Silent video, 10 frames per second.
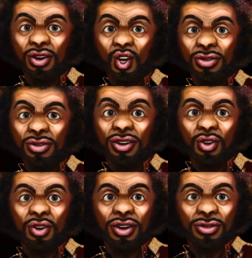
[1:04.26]
must have
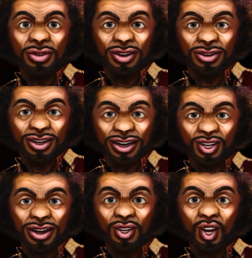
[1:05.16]
interesting
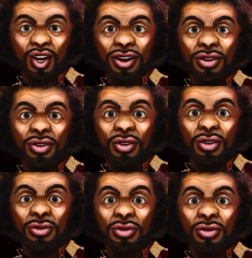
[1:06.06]
backgrounds that set them
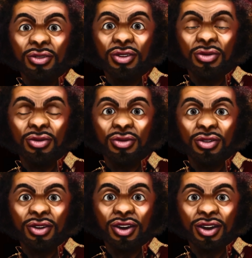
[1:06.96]
apart.
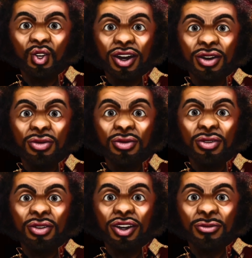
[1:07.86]
Obviously,
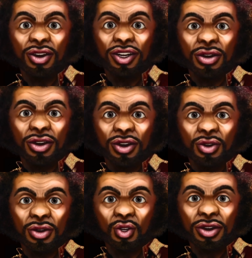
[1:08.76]
this makes them more
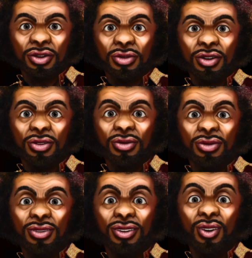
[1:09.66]
interesting.
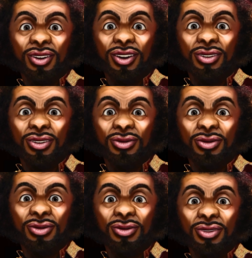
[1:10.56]
For example,
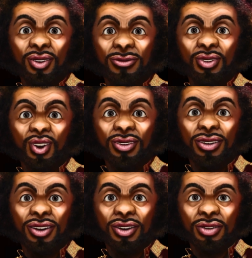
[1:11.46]
one character
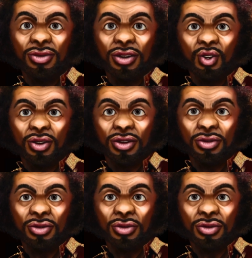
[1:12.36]
might be an escort,
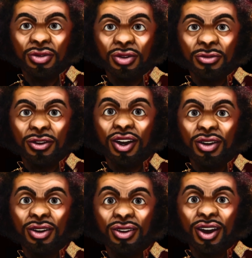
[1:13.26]
while another
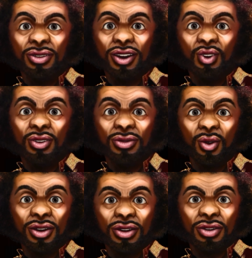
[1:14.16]
may be into the
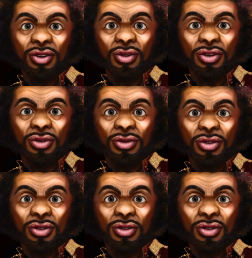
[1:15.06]
swinging lifestyle.